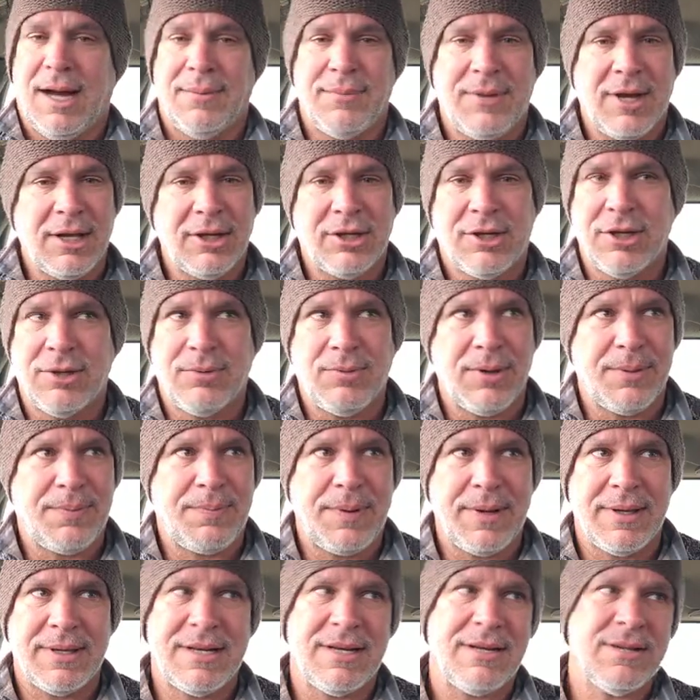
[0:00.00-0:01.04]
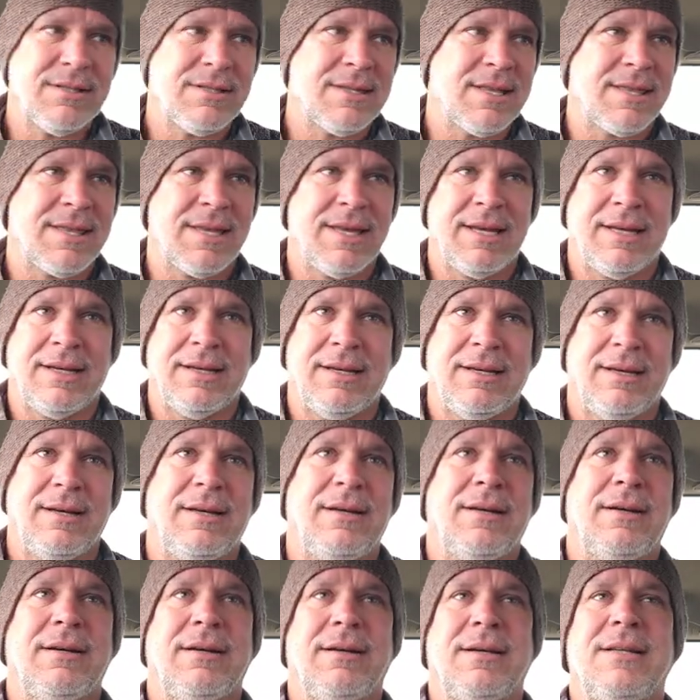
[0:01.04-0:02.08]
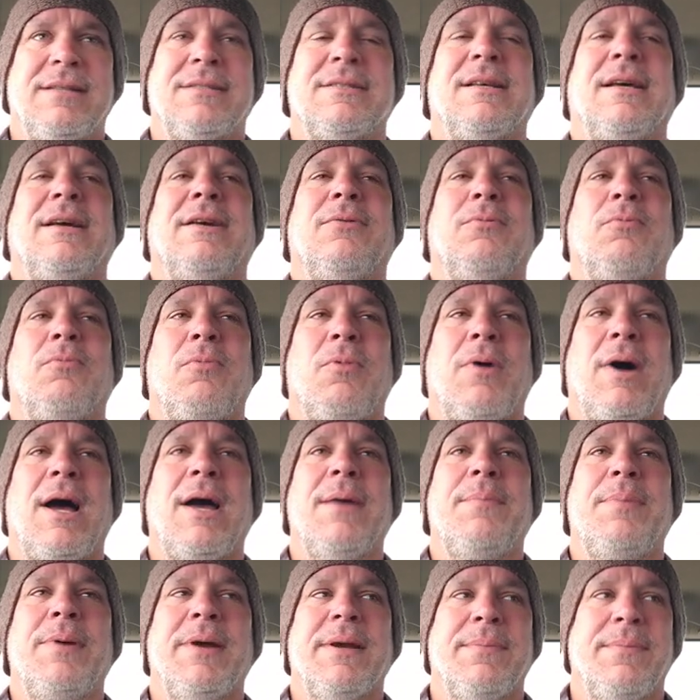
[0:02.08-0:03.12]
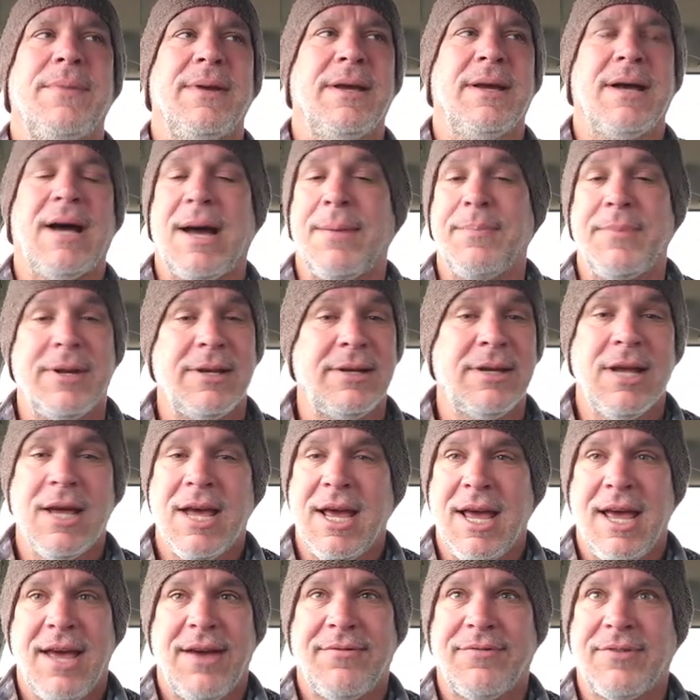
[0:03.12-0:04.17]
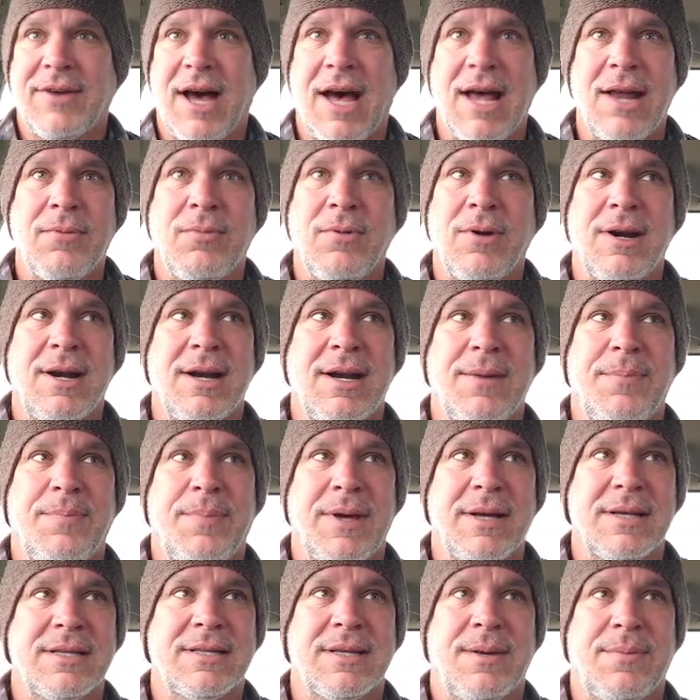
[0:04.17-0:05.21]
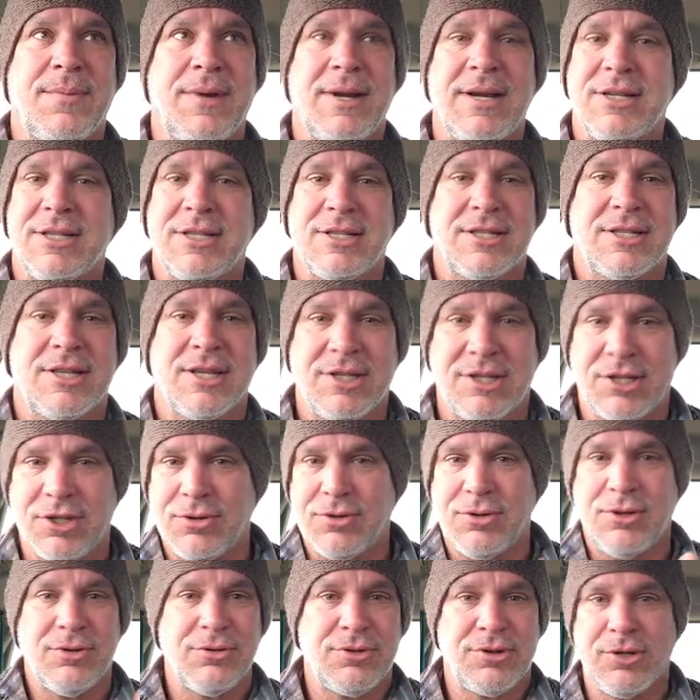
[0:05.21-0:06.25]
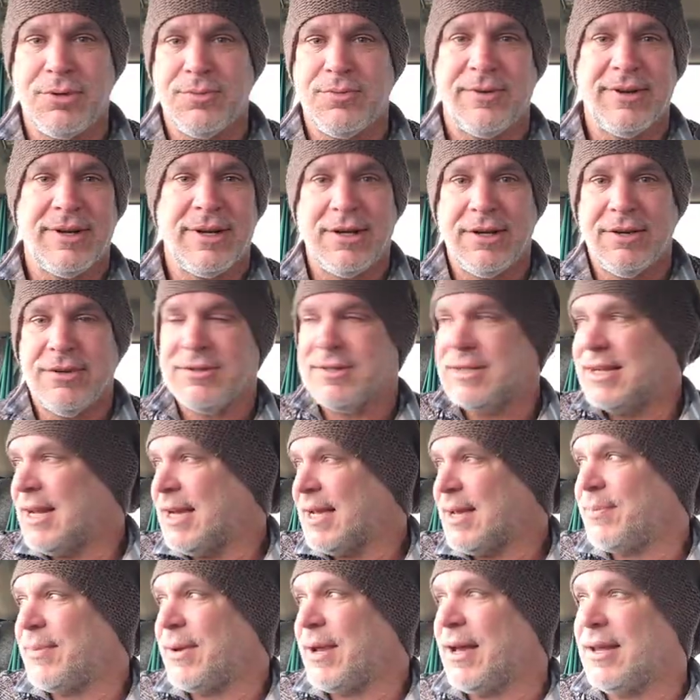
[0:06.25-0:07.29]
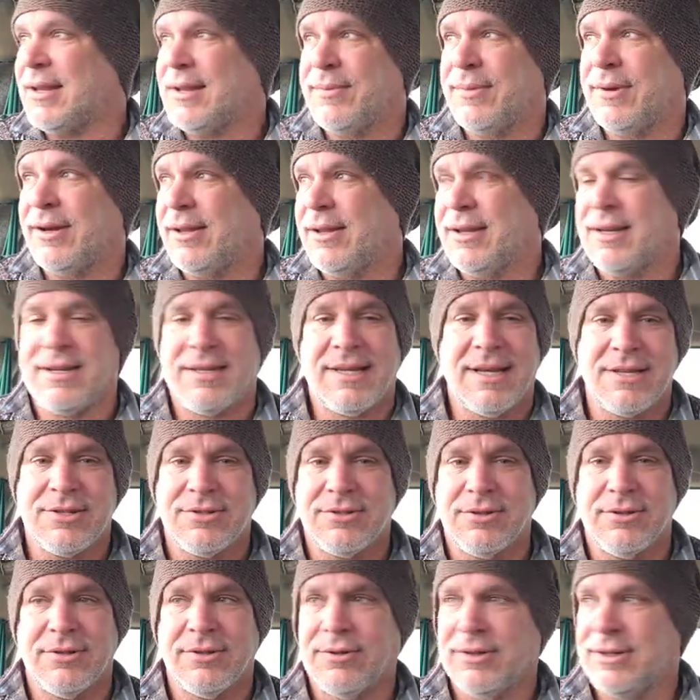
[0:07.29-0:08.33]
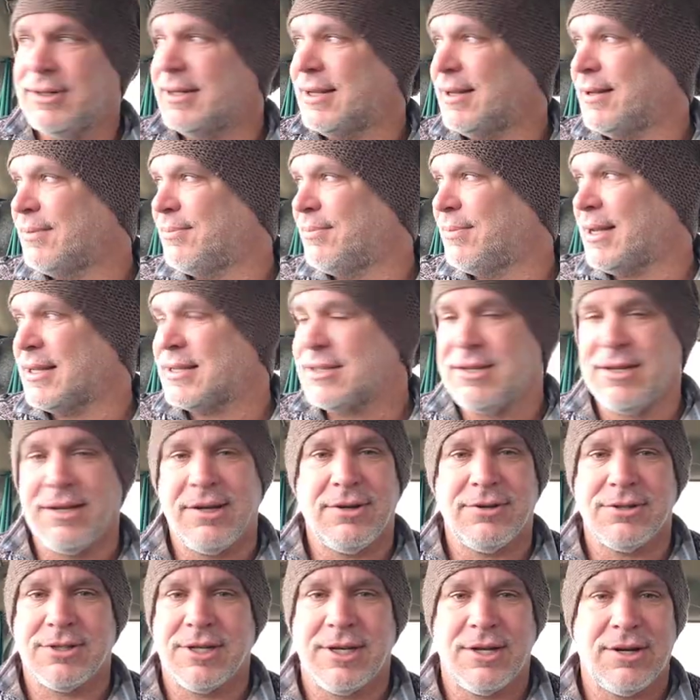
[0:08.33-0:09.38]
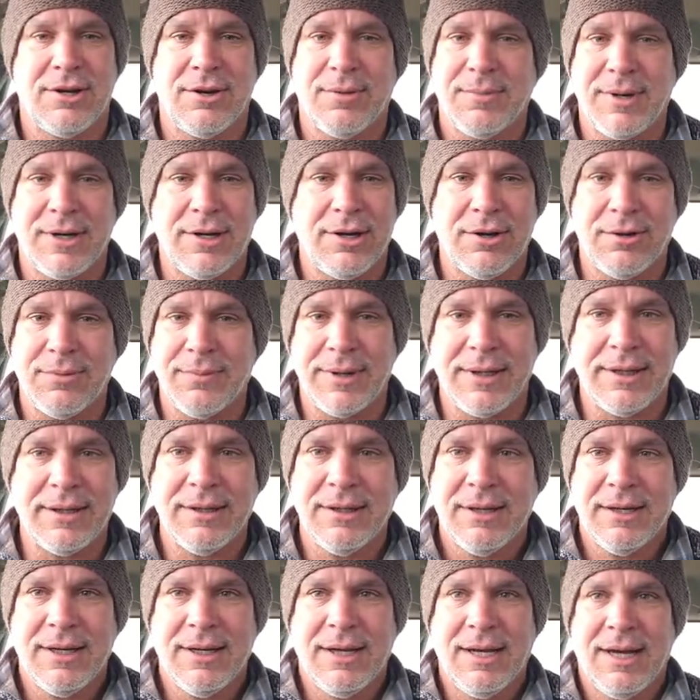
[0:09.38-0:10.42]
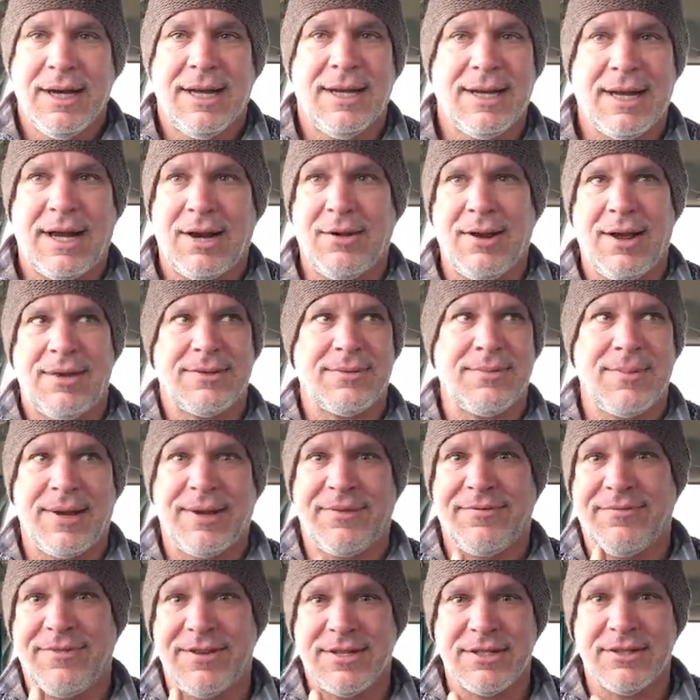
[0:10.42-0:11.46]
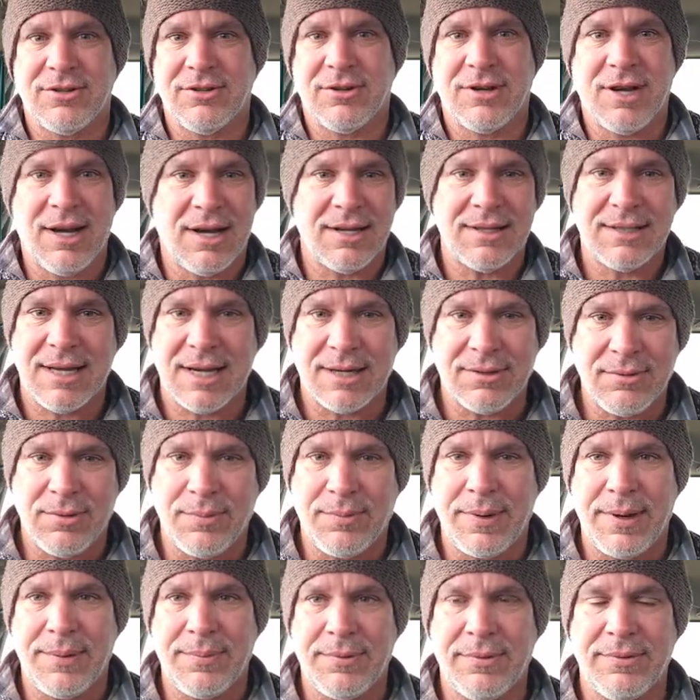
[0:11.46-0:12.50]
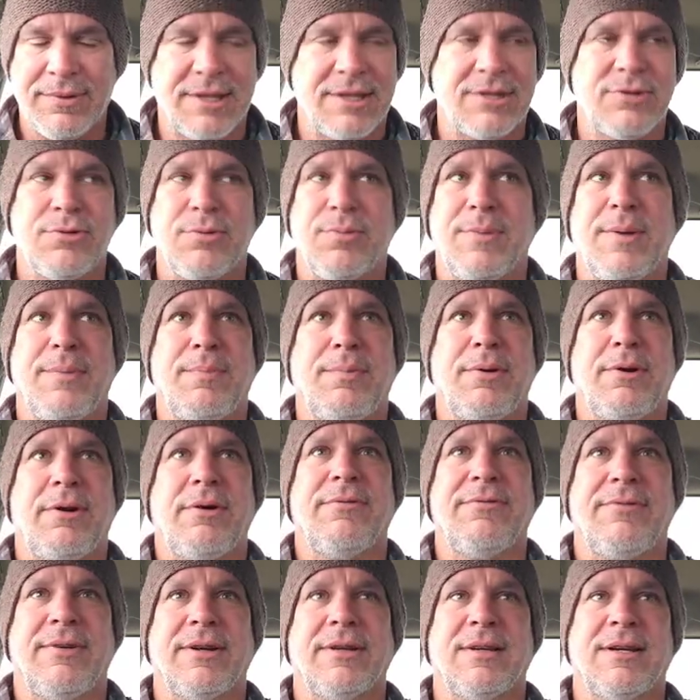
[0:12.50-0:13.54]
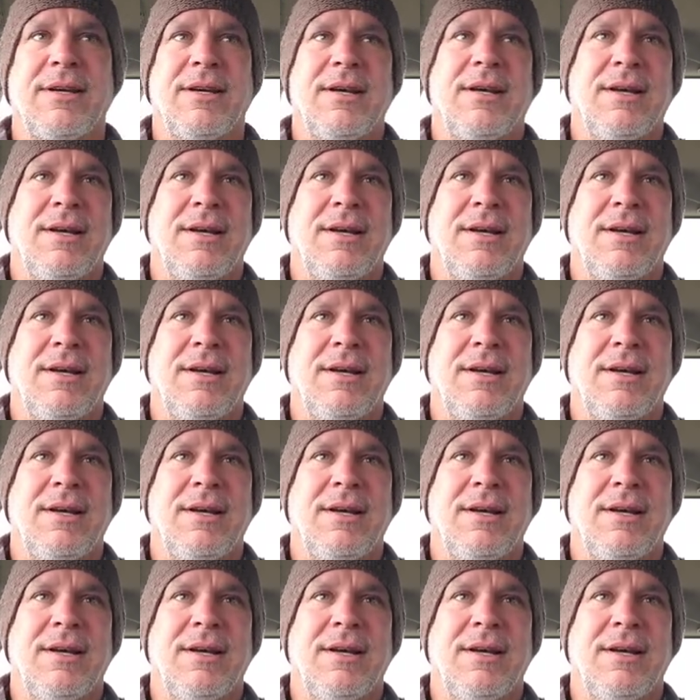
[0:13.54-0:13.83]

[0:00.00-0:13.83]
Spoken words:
I'm not good with people. Here's the thing. It's like, why pick me? I mean, if God wanted to pick somebody just to do YouTube videos and I could be out in the middle of the desert or next to the ocean and nobody know me and I don't have to make physical contact with people, this would be perfect.